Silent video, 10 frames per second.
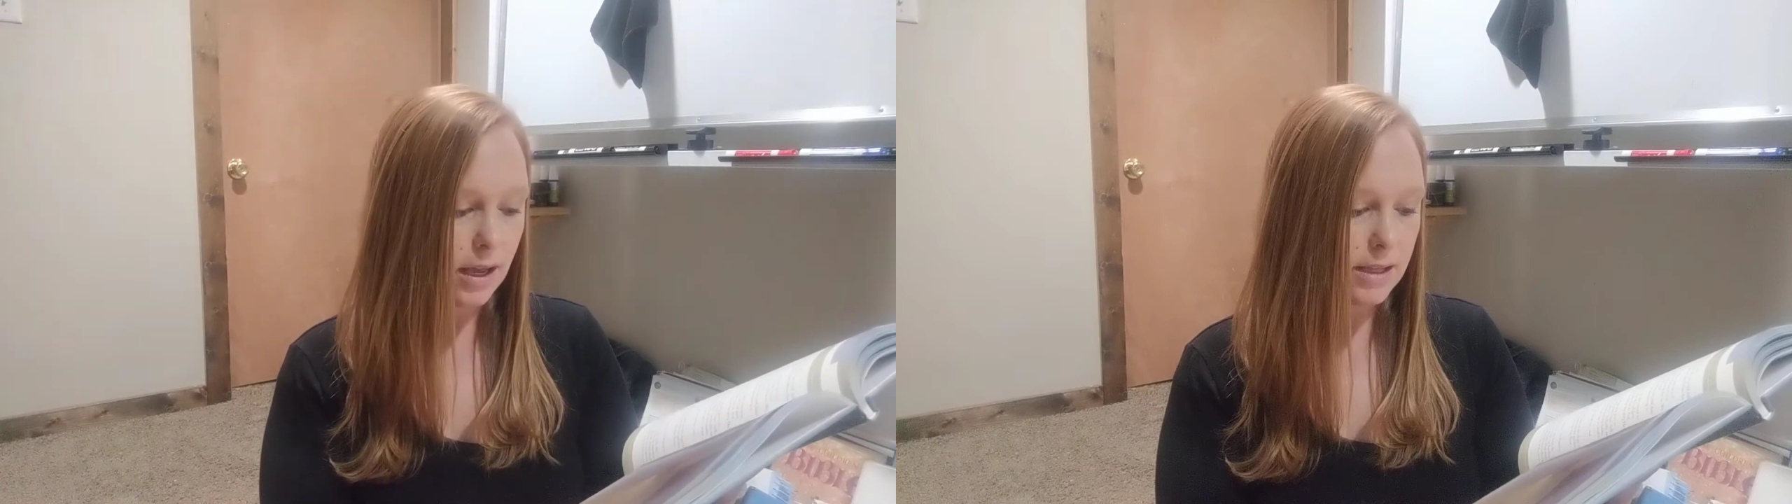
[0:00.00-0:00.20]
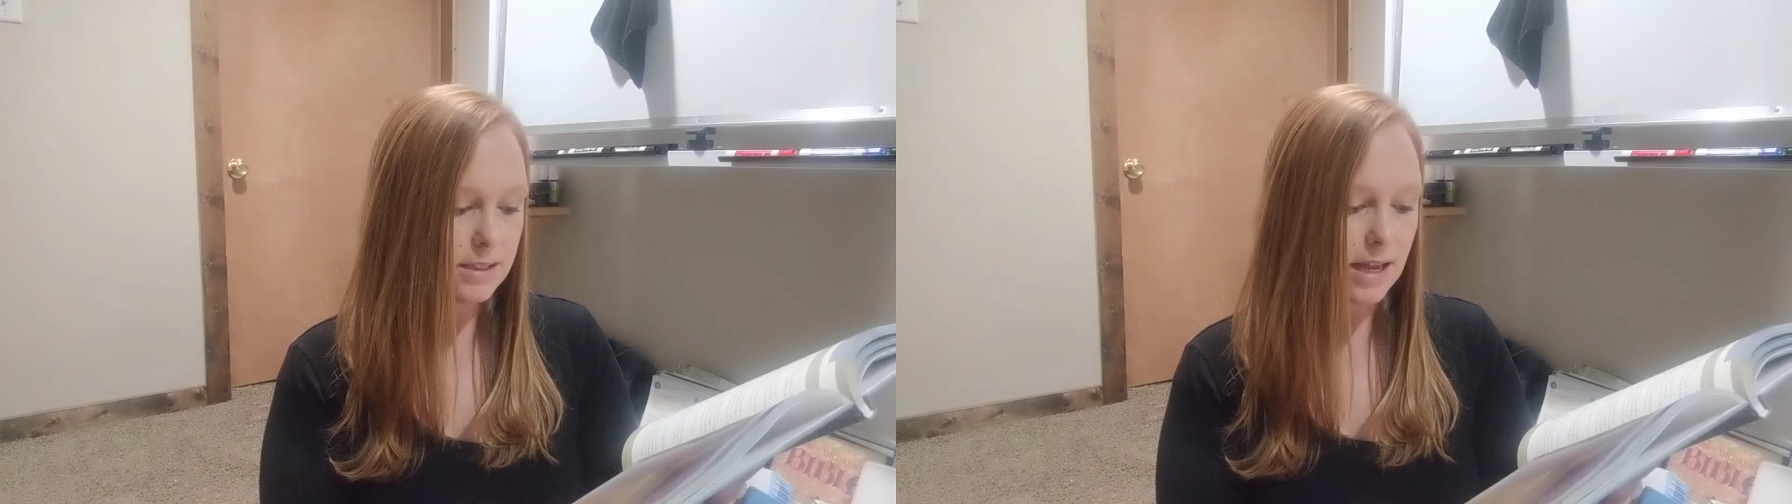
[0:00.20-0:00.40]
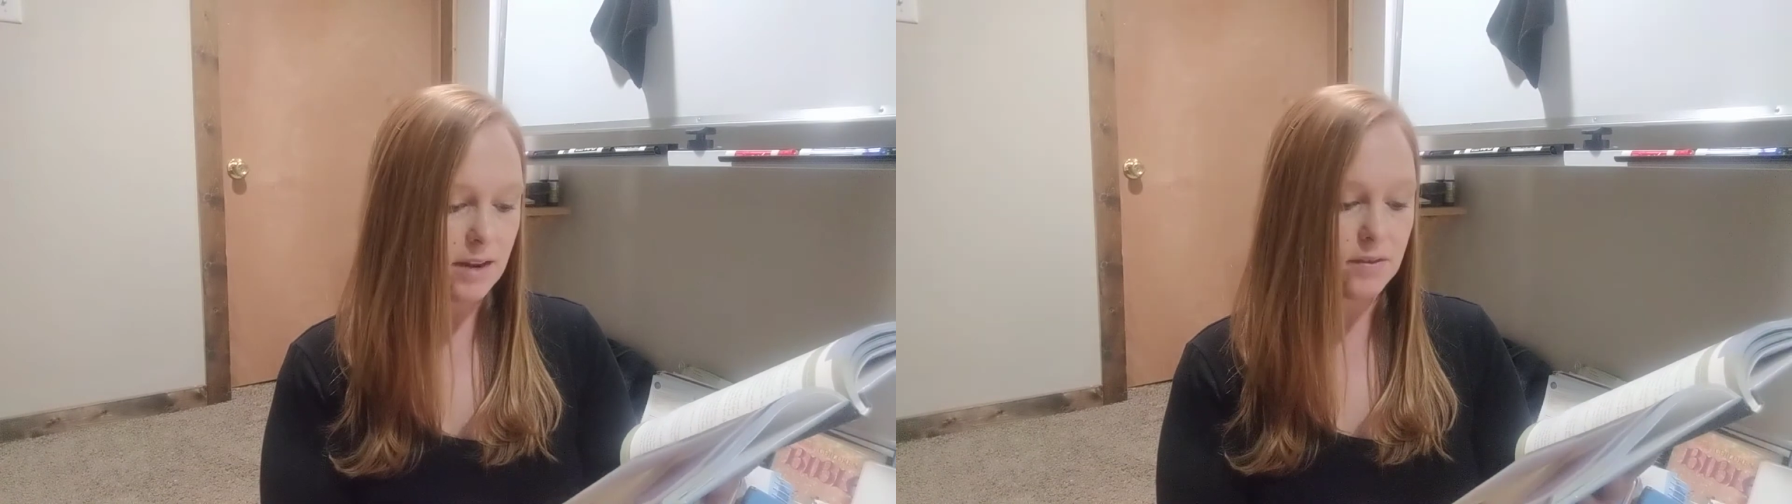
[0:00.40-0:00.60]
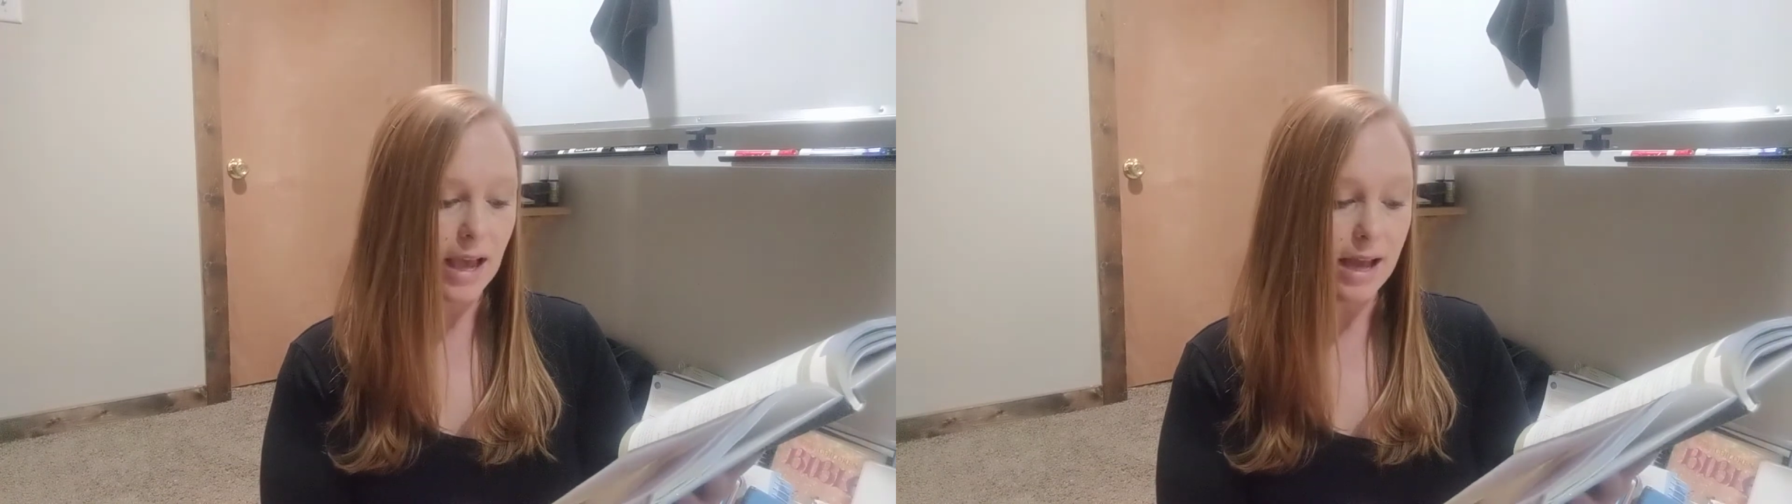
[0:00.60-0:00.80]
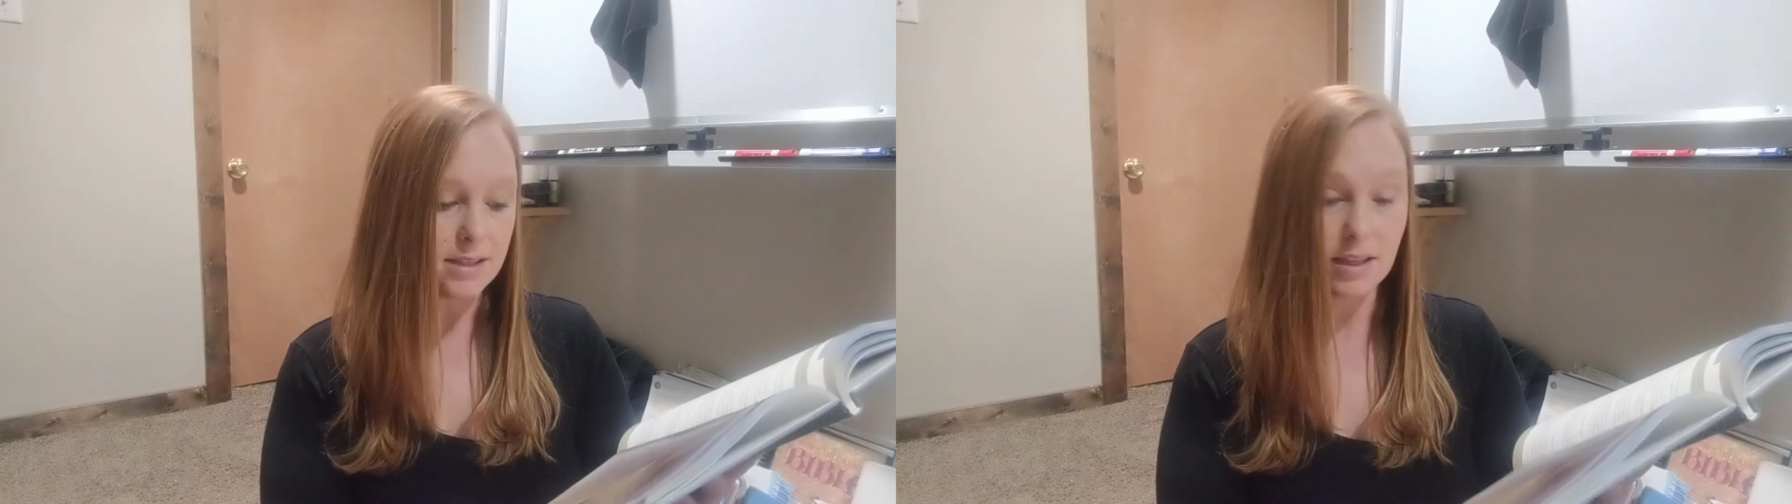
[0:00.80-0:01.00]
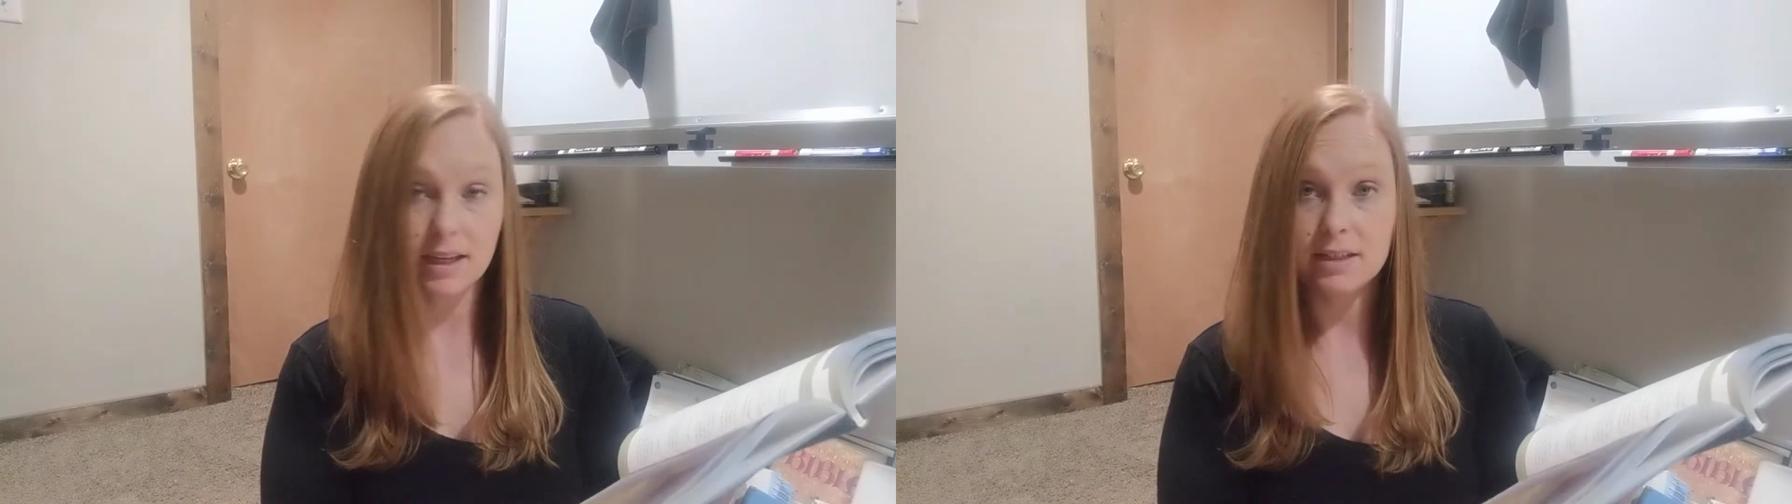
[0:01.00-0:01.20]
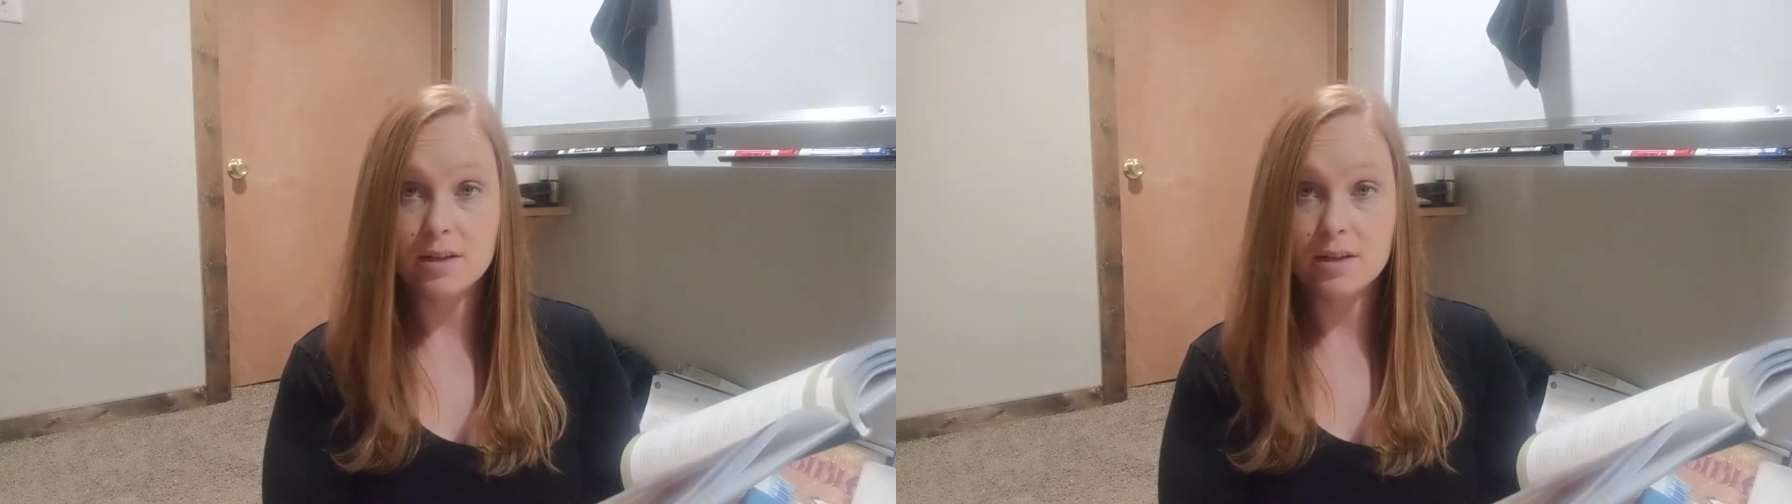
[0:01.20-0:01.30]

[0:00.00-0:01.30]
instead of gasoline